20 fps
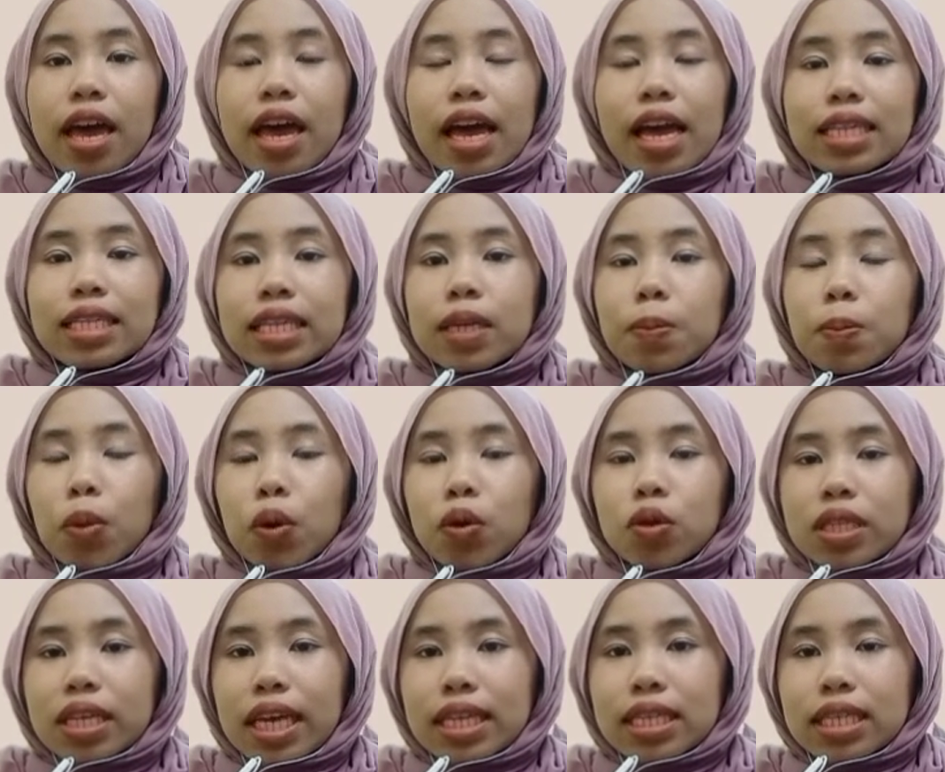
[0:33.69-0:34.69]
as in
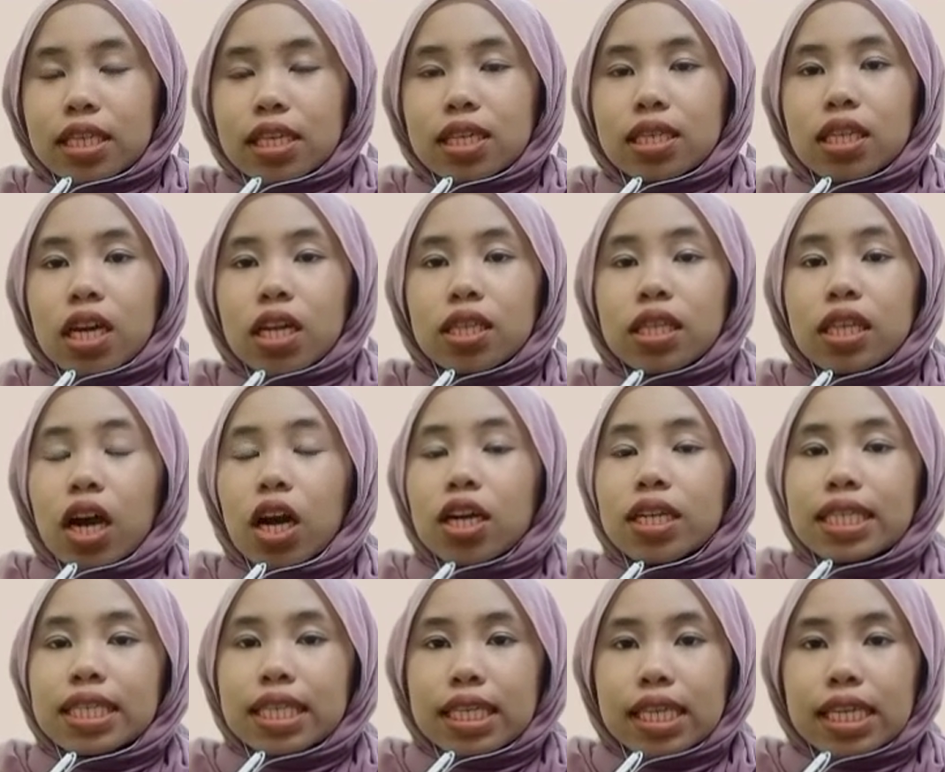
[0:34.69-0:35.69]
most cases, the
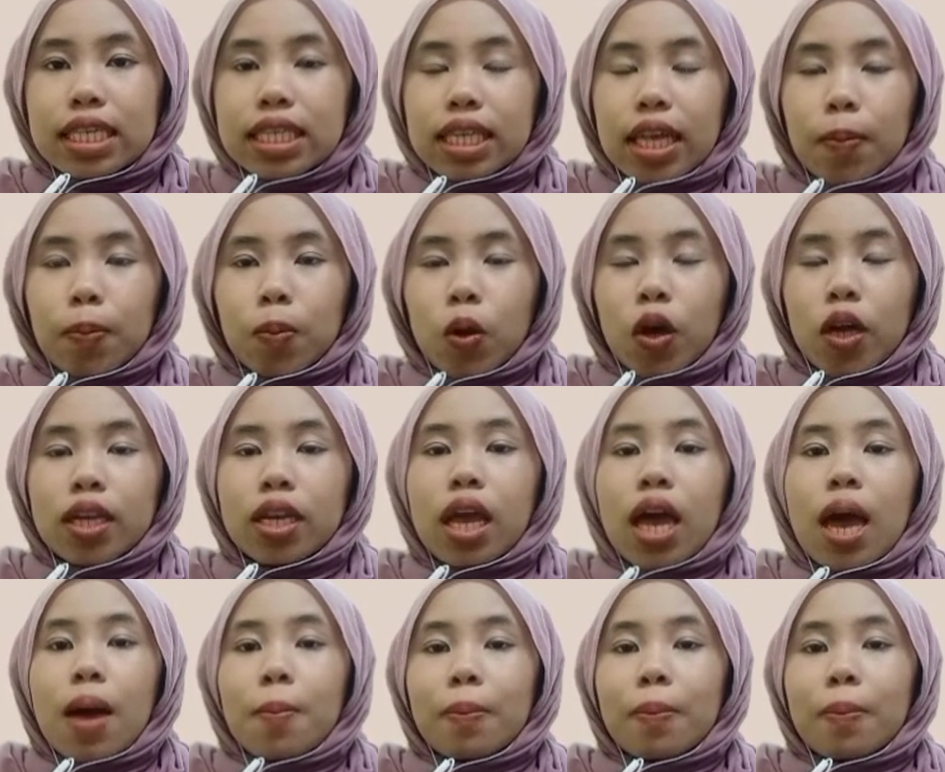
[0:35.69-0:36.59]
arsonist employed